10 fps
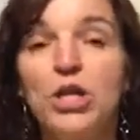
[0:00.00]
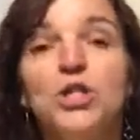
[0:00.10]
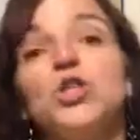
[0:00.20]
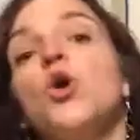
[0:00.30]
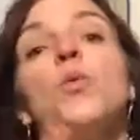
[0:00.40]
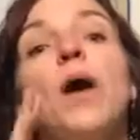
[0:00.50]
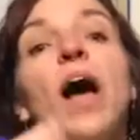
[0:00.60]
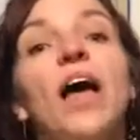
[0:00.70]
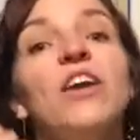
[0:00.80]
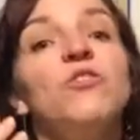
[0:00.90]
So
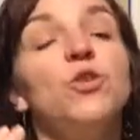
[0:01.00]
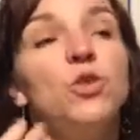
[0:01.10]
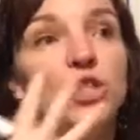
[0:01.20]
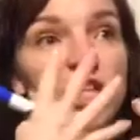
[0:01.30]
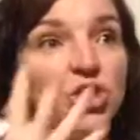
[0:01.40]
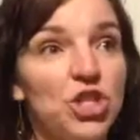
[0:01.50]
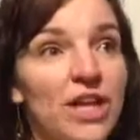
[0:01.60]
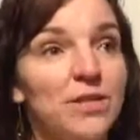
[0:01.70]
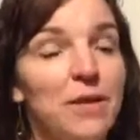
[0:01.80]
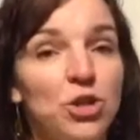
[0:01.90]
if you need to
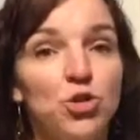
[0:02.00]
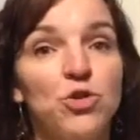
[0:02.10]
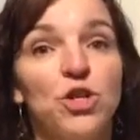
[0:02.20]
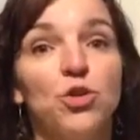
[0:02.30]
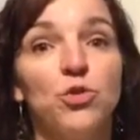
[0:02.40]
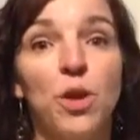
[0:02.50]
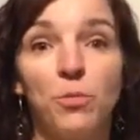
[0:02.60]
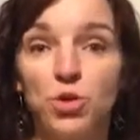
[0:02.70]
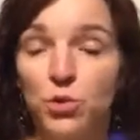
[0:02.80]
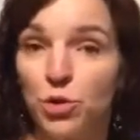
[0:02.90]
check to make sure that your
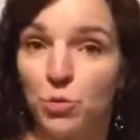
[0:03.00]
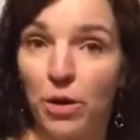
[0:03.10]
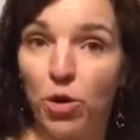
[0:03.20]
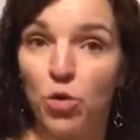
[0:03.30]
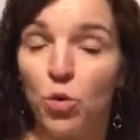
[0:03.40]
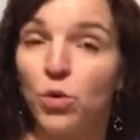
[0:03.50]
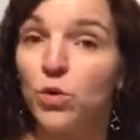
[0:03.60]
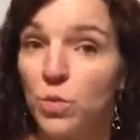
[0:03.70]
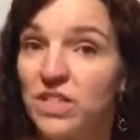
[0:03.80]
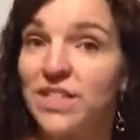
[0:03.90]
numbers are in numerical order,
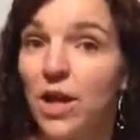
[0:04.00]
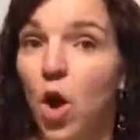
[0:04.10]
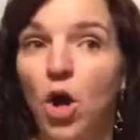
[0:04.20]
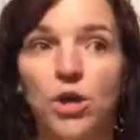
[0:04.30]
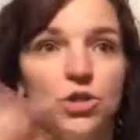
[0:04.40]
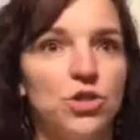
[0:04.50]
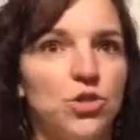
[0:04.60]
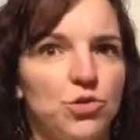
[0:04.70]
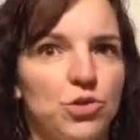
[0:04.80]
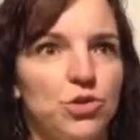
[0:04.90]
and once they are, you
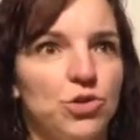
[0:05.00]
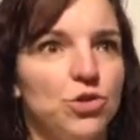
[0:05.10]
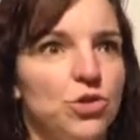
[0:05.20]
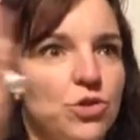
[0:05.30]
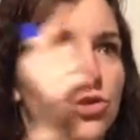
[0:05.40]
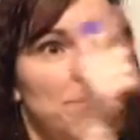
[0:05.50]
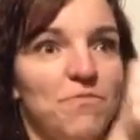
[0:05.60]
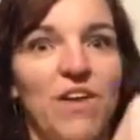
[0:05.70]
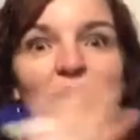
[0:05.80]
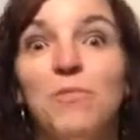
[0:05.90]
just
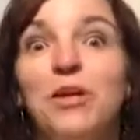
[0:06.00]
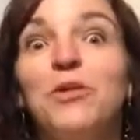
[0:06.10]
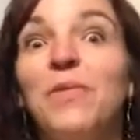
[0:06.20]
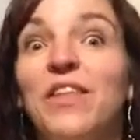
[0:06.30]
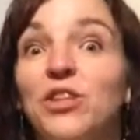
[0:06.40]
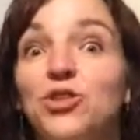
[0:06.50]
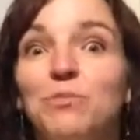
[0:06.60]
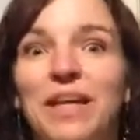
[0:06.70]
find the middle, and there's your